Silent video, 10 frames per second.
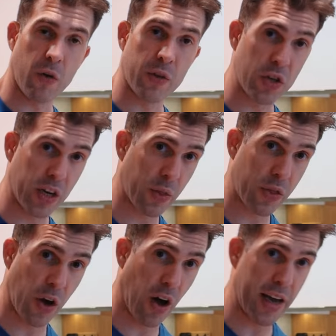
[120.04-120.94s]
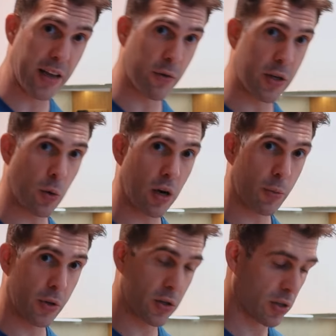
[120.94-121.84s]
on the chicken thigh, and the reason why I'm
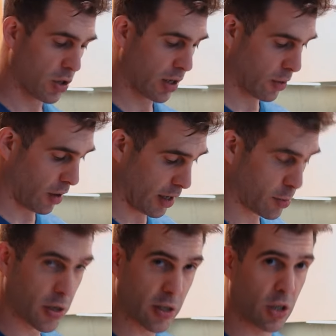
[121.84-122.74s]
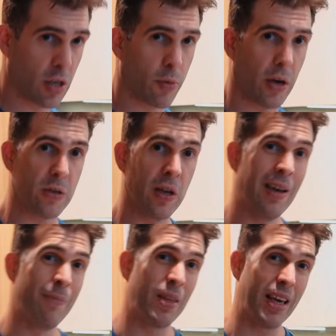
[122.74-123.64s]
gonna put this on the chicken thigh is because the chicken breast
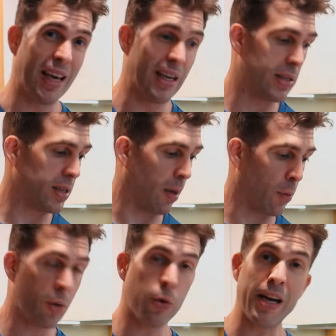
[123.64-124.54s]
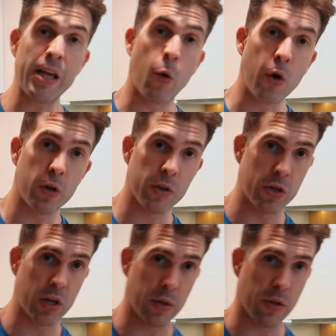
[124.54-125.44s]
is, I'm not gonna put any oil on the
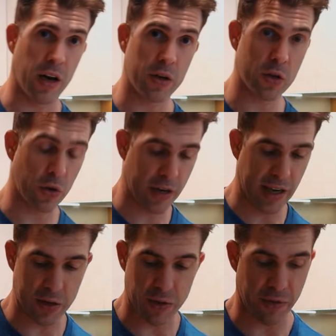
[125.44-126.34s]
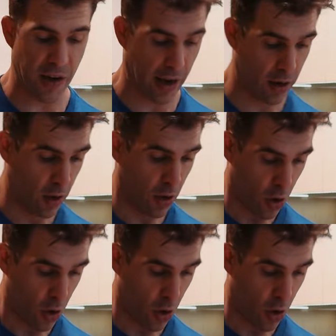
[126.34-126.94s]
chicken thigh because it already has the fat.